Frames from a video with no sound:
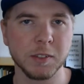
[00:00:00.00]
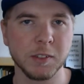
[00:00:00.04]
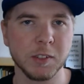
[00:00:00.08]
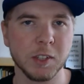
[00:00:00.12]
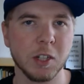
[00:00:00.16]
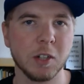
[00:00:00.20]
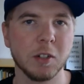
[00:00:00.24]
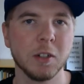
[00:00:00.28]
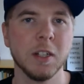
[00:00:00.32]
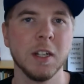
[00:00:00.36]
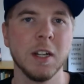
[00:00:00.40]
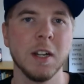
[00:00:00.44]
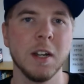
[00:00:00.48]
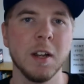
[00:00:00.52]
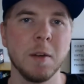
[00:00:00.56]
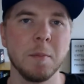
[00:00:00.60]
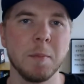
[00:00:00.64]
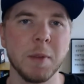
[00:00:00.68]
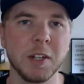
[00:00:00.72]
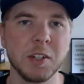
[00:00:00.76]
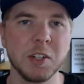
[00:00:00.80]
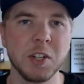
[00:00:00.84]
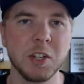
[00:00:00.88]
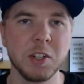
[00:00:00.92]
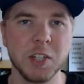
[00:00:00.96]
So
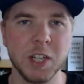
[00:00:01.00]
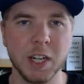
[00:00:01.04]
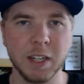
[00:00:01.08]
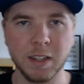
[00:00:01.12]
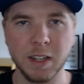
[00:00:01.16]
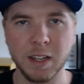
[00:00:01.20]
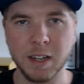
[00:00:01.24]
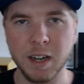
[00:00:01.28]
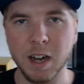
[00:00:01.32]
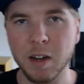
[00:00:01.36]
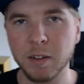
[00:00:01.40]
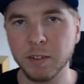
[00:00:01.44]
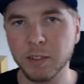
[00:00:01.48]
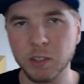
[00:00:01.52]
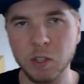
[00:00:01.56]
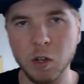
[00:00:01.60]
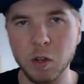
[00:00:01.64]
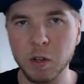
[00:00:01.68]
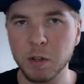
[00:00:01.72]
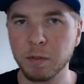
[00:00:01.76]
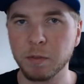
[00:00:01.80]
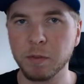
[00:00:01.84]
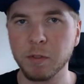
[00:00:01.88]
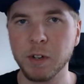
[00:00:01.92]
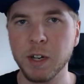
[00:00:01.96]
make sure you check that out. It's
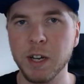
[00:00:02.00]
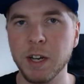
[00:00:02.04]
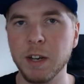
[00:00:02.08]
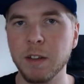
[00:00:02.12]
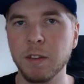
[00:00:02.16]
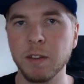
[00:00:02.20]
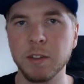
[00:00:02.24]
totally free.